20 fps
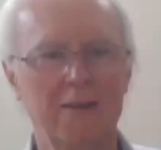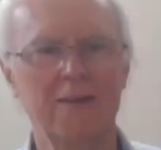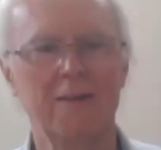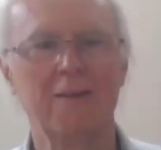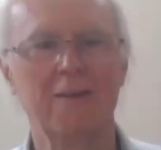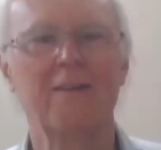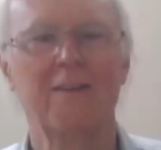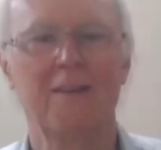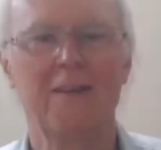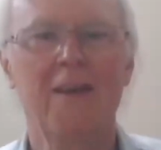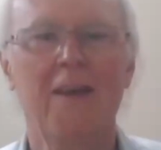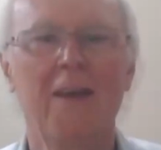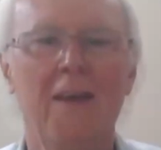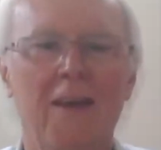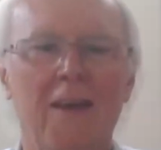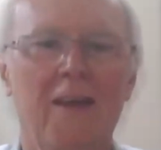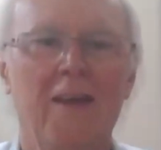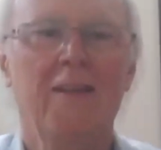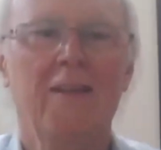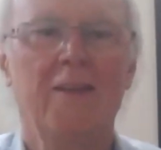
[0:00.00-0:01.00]
Anna.
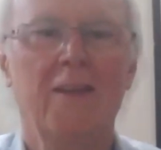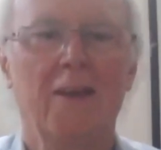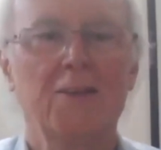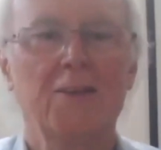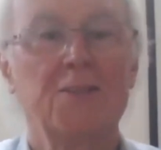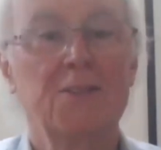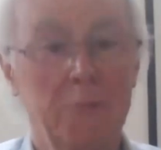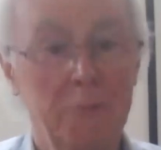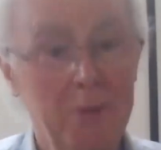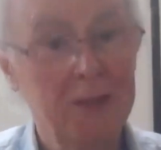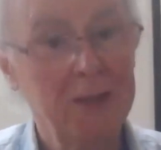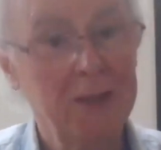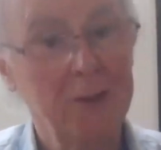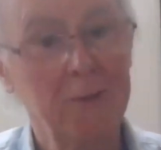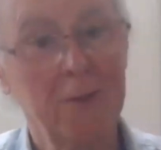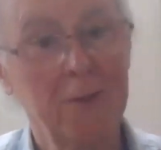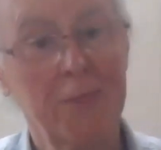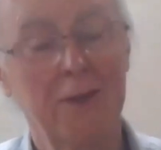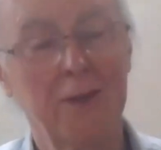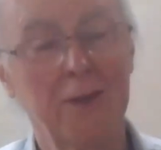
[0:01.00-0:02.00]
Nice to
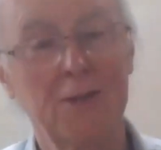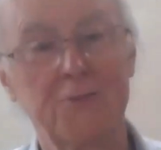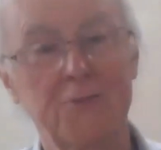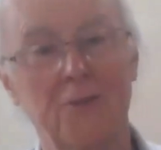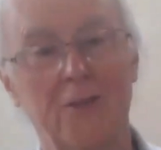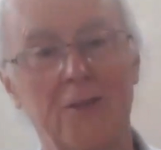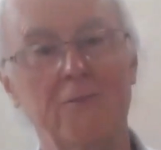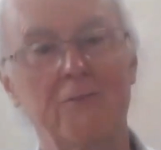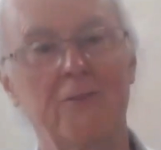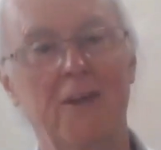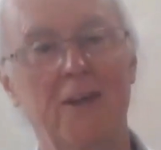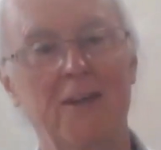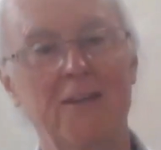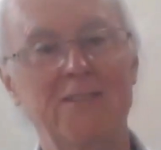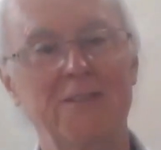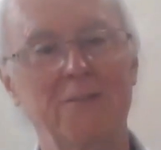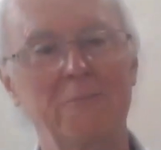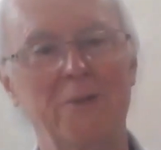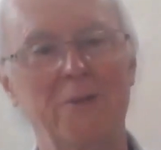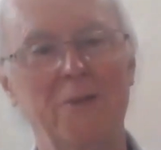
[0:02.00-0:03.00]
meet you, and thanks for
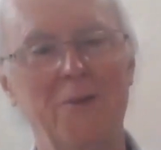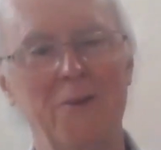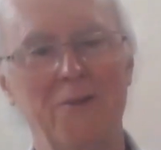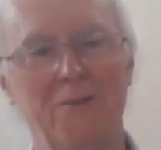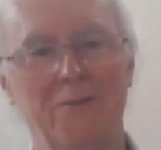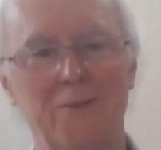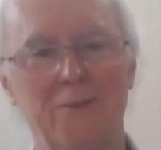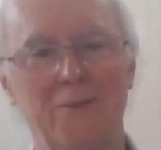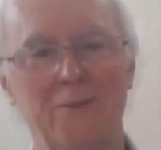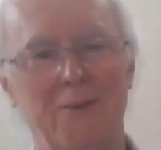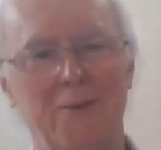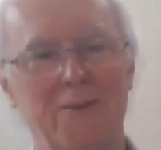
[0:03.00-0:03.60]
inviting me on